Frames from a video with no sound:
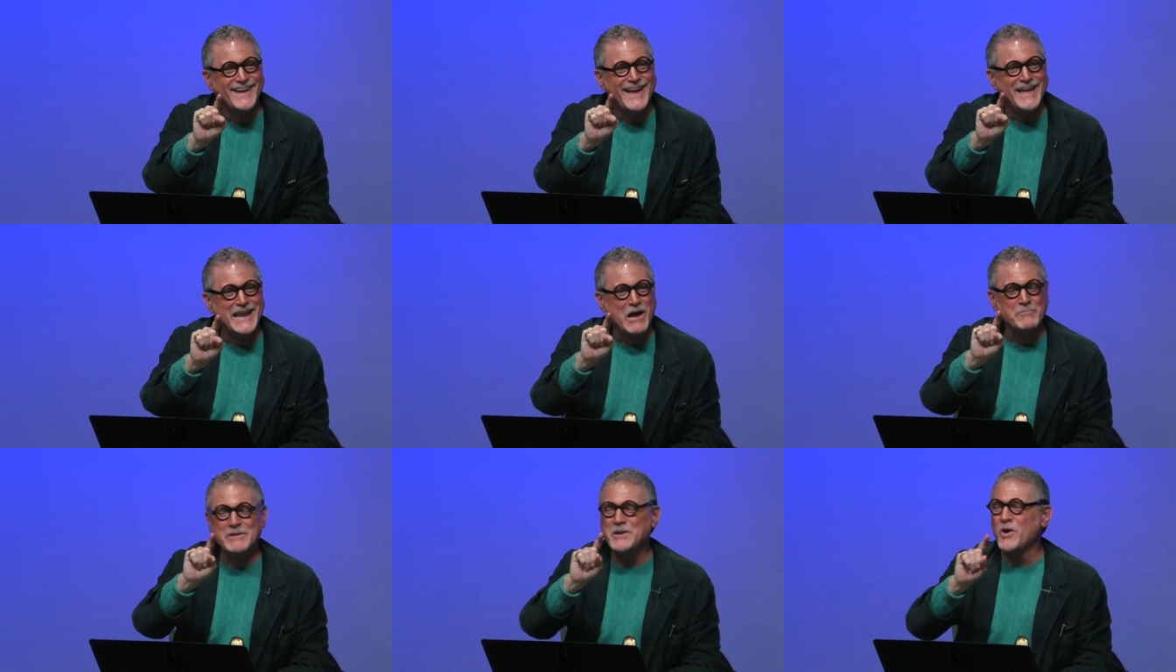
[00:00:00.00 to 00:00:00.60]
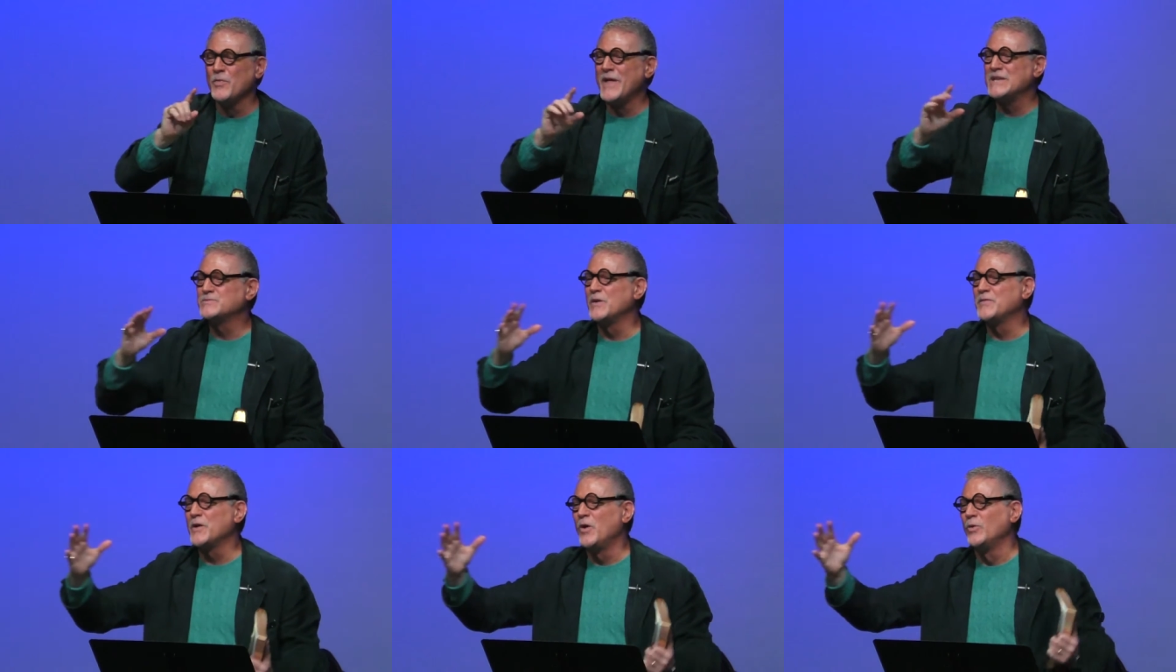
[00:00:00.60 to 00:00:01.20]
And how many know that's
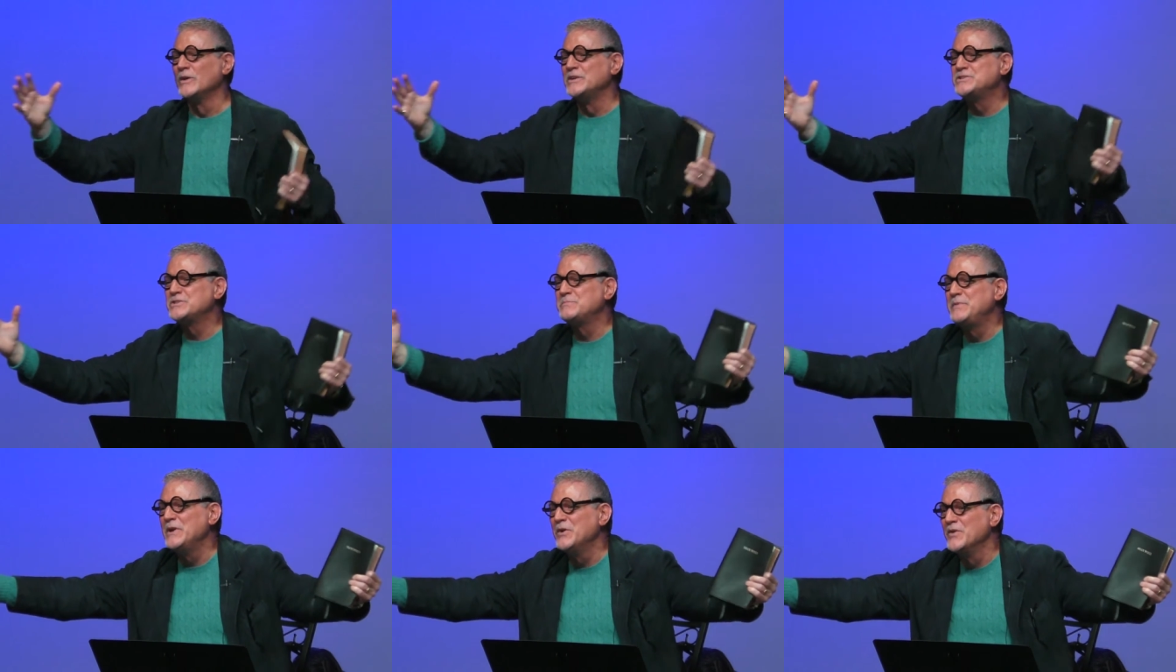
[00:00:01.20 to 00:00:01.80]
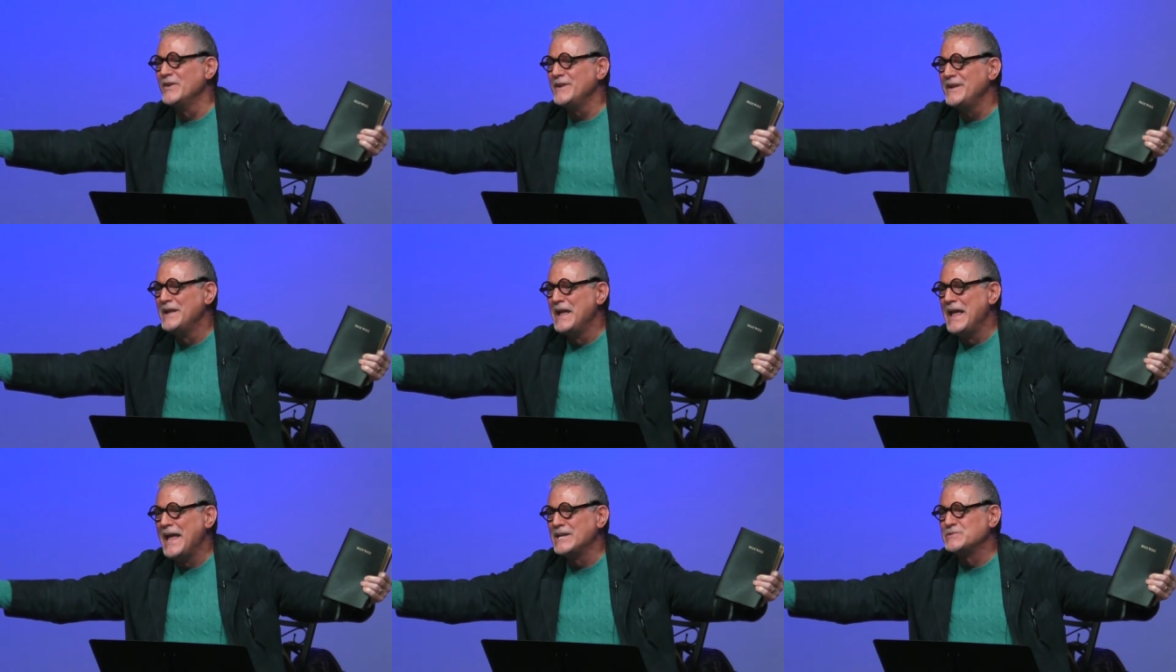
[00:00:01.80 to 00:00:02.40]
what the Holy Spirit
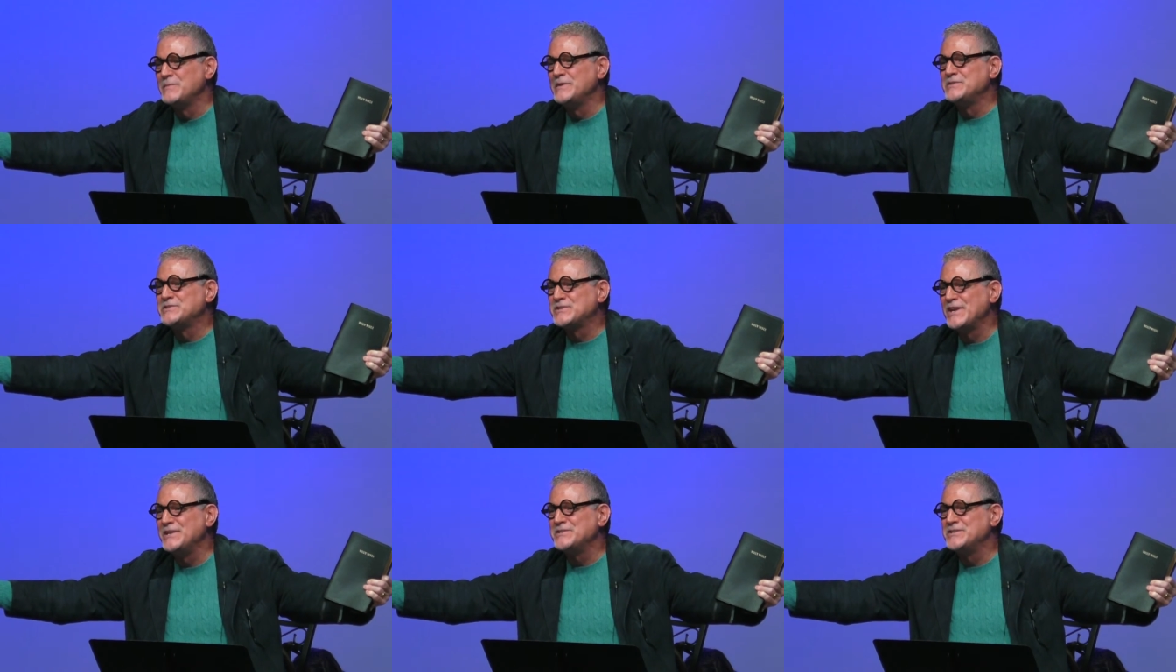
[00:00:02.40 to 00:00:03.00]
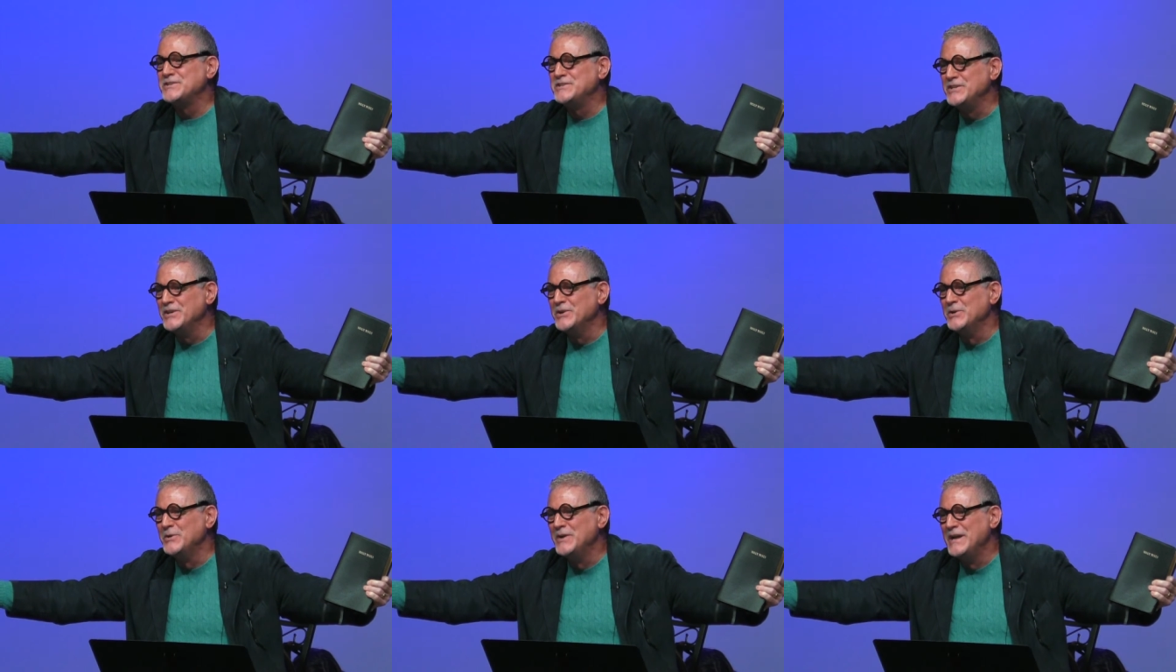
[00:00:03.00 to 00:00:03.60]
has been sent to
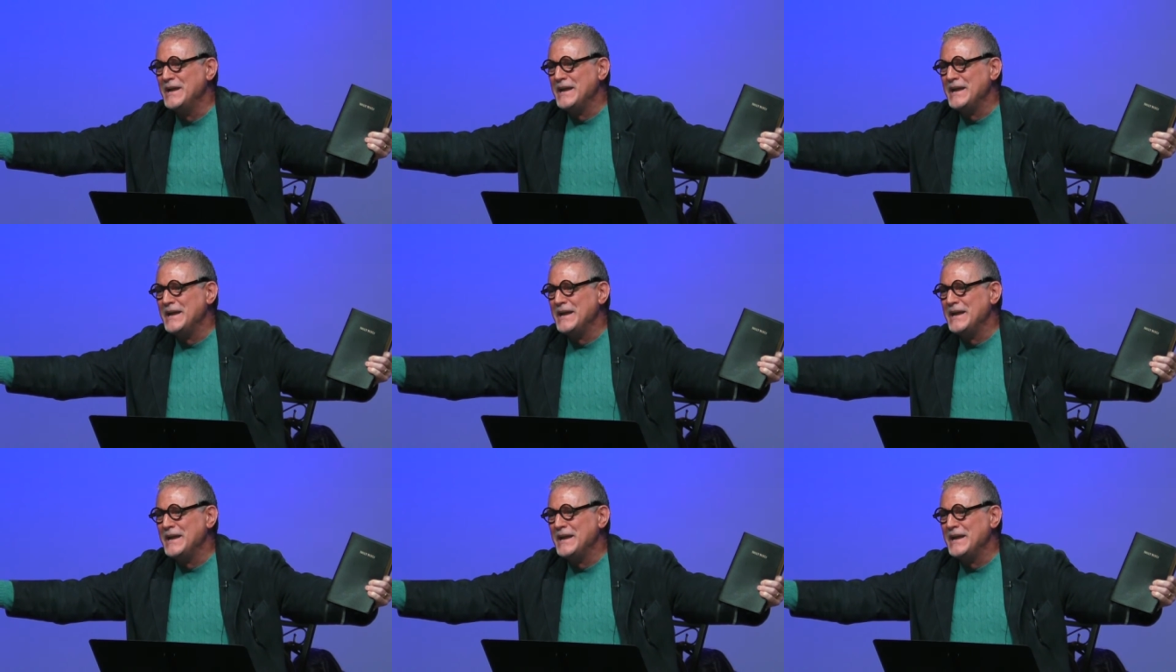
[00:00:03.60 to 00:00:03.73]
do?